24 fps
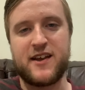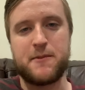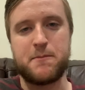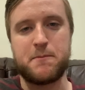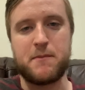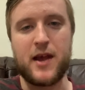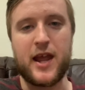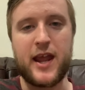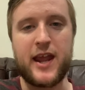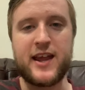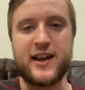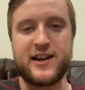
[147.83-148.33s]

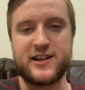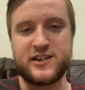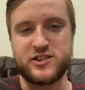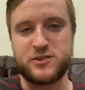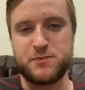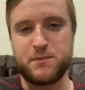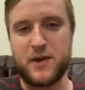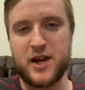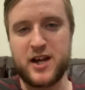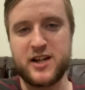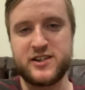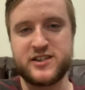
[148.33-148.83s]
making his
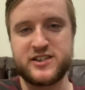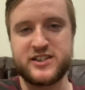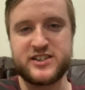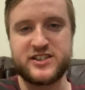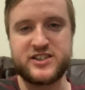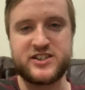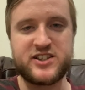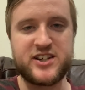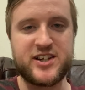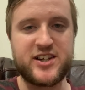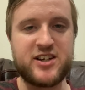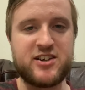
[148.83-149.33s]

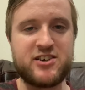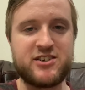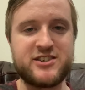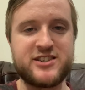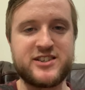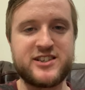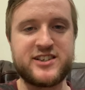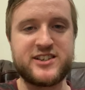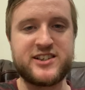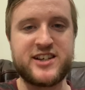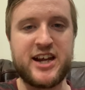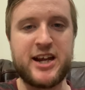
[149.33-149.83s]
Manchester
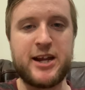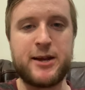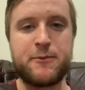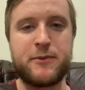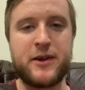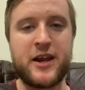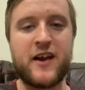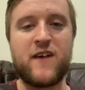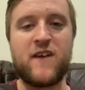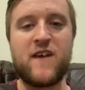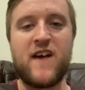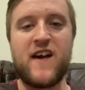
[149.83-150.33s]
United
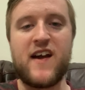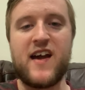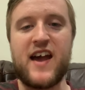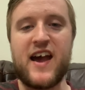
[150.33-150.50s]
debut,